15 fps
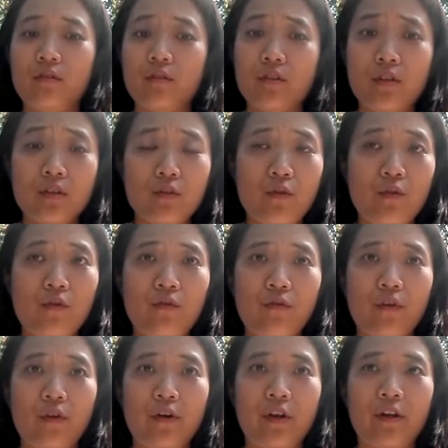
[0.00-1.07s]
Just go
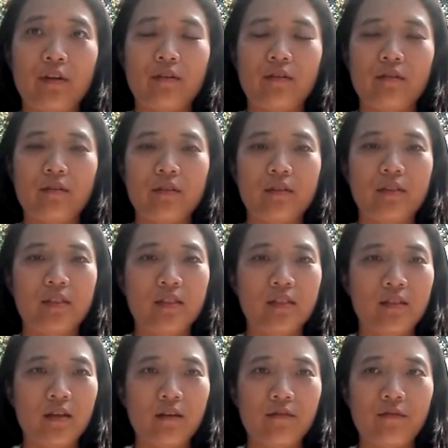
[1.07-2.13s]
for it,
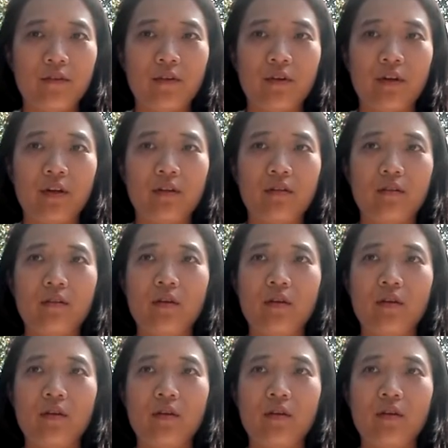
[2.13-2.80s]
seek for it,